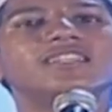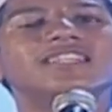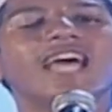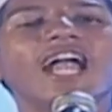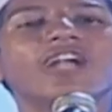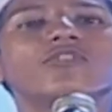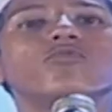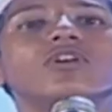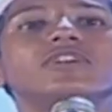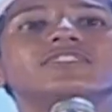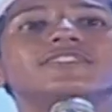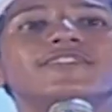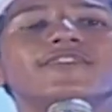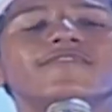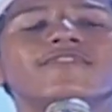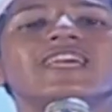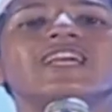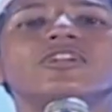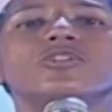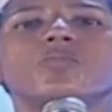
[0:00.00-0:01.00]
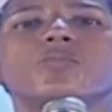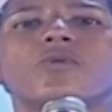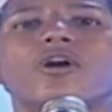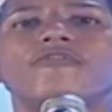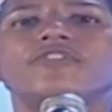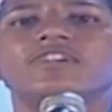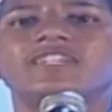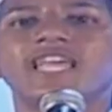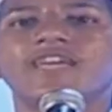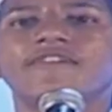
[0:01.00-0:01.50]
that was revealed to
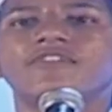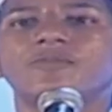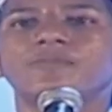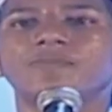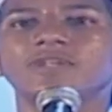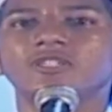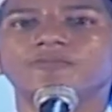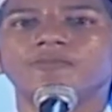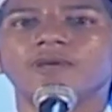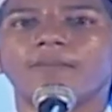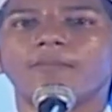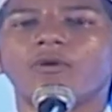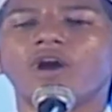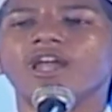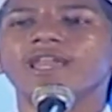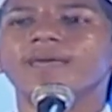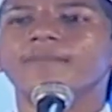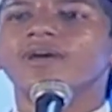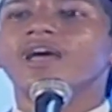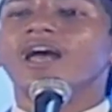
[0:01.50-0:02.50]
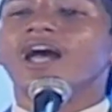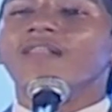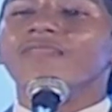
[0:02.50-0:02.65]
Prophet David, peace be upon him.